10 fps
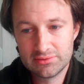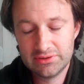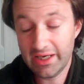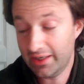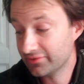
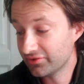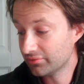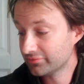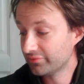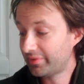yeah
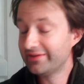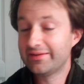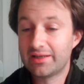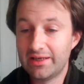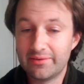so so
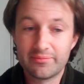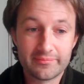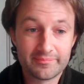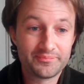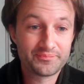basically
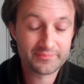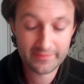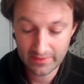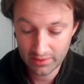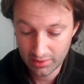
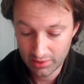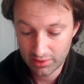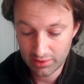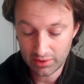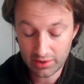
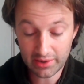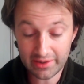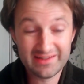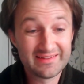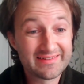uh,
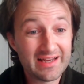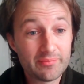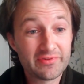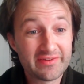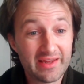in
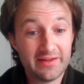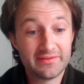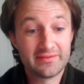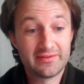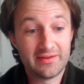some
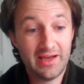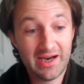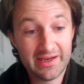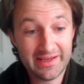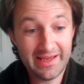sense
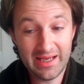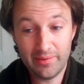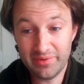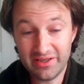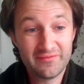i
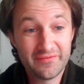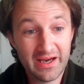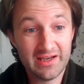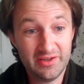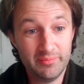am
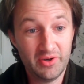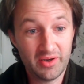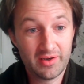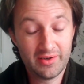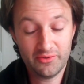
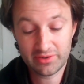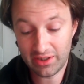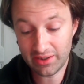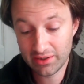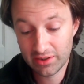infallible
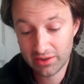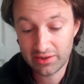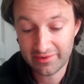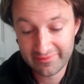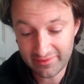okay
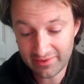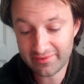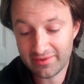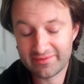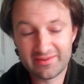it's it's it's,